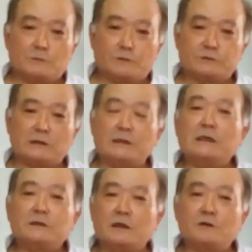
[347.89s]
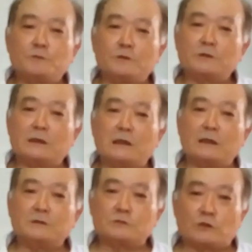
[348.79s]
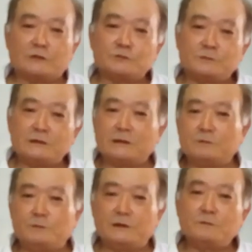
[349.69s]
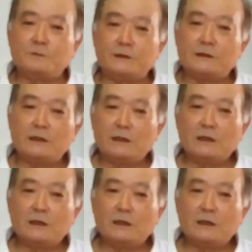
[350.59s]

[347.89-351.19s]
First, thank you for you guys trust me, believe me.